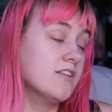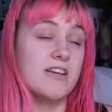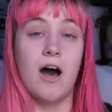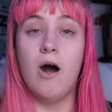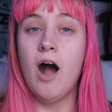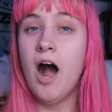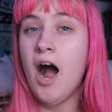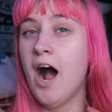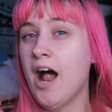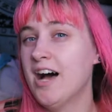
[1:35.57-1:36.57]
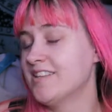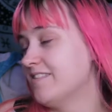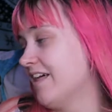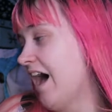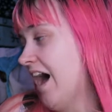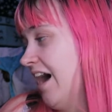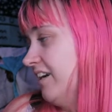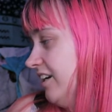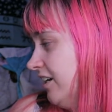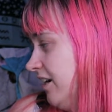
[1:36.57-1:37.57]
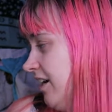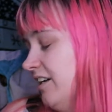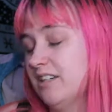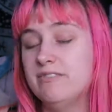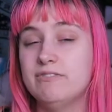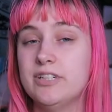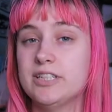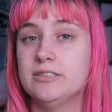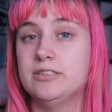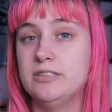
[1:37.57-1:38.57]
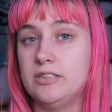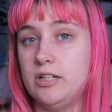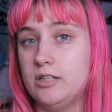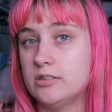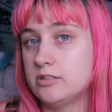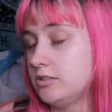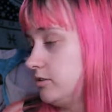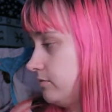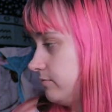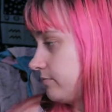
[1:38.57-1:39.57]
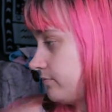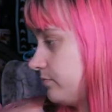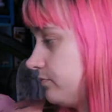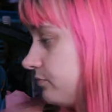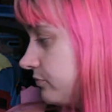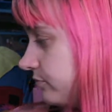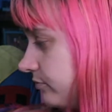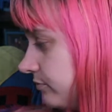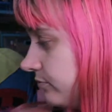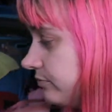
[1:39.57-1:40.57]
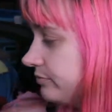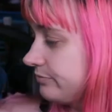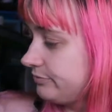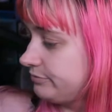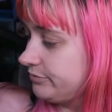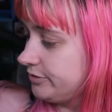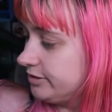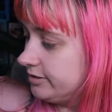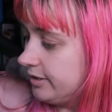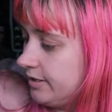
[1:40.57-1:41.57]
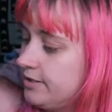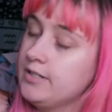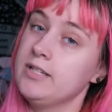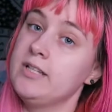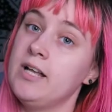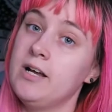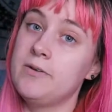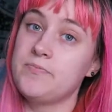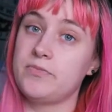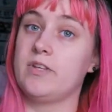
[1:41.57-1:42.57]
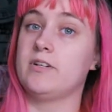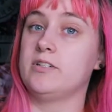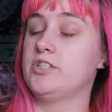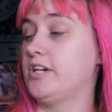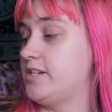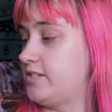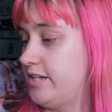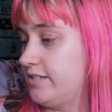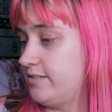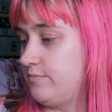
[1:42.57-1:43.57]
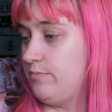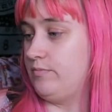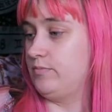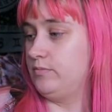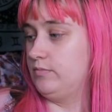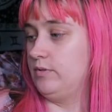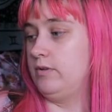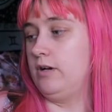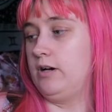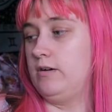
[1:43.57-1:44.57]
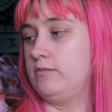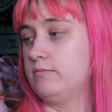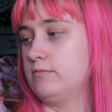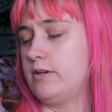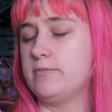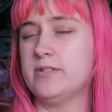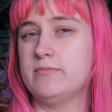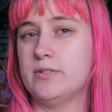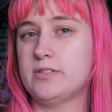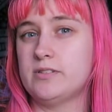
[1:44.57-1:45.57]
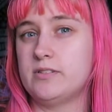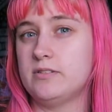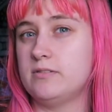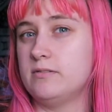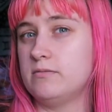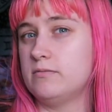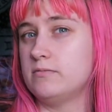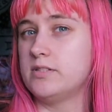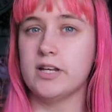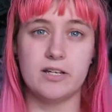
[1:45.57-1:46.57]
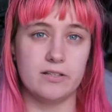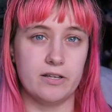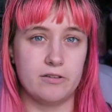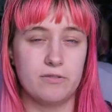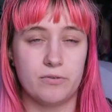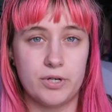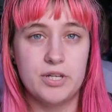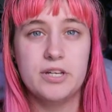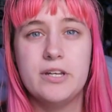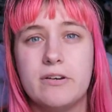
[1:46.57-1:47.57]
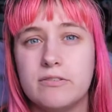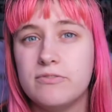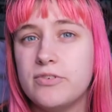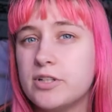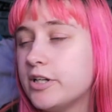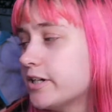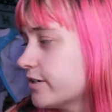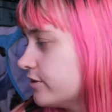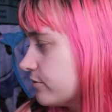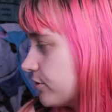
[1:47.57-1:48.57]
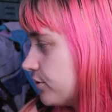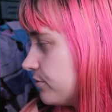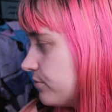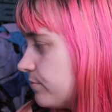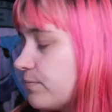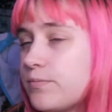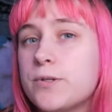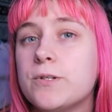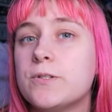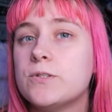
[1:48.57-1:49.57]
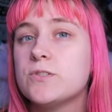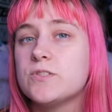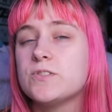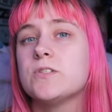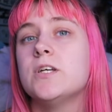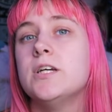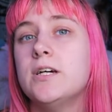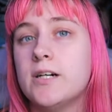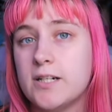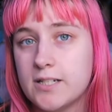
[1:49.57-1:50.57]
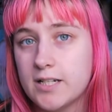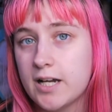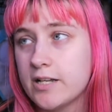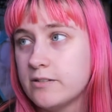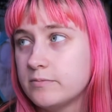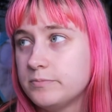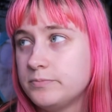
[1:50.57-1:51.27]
So that's that. And it fucking sucks. I'm gonna try and take some. I've been mostly taking like 3 of the valerian root pills a night.